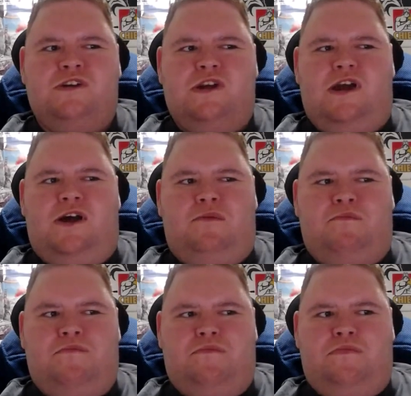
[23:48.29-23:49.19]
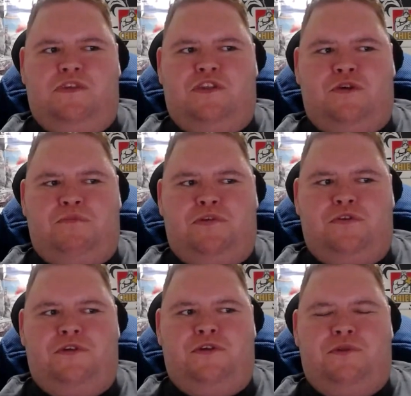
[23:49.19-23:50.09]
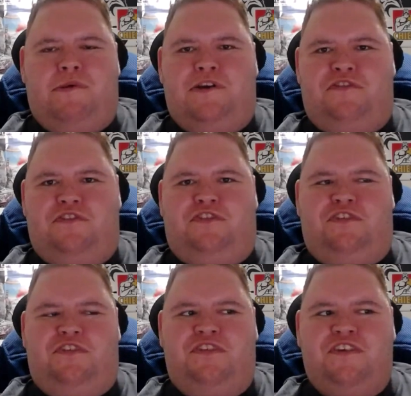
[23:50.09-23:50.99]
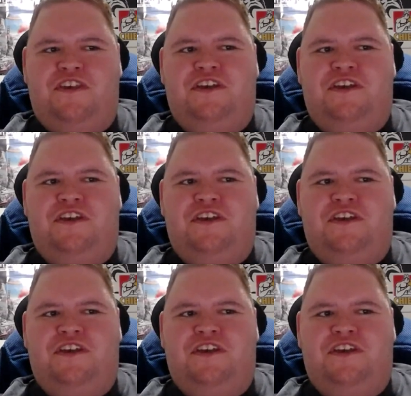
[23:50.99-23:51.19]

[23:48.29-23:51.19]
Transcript: Purely on the basis is